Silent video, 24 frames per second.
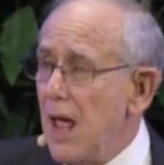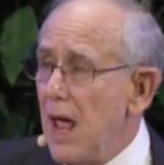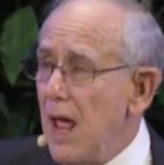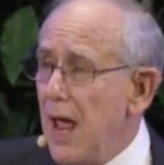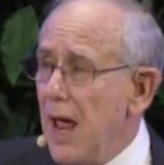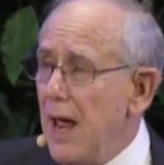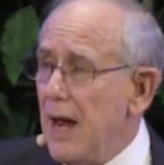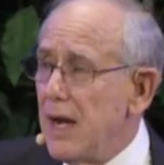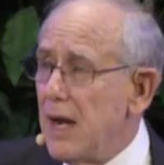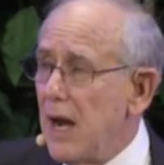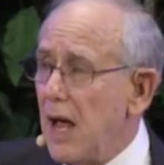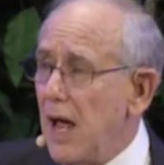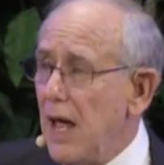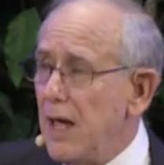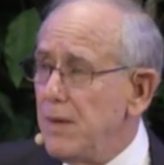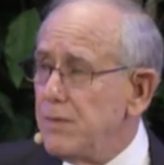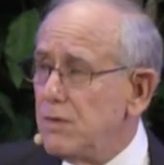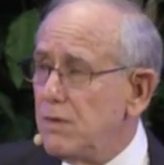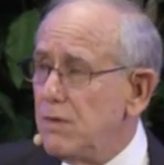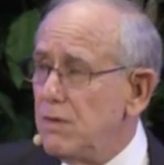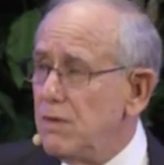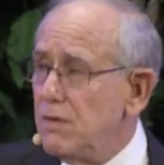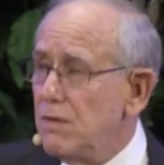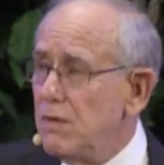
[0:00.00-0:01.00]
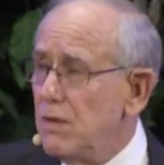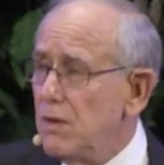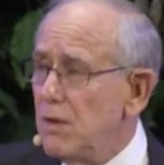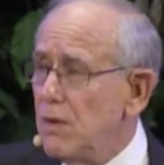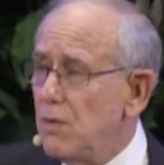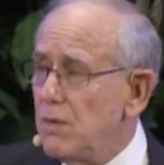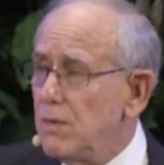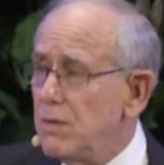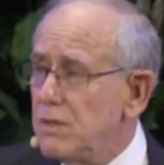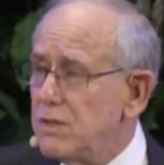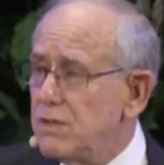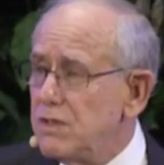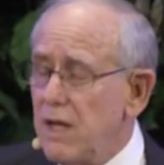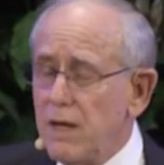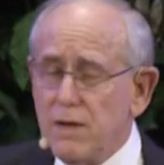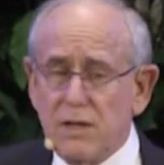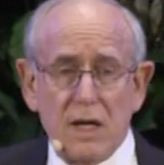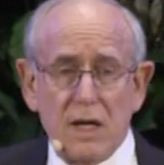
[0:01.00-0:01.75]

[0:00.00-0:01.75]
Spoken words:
And I said,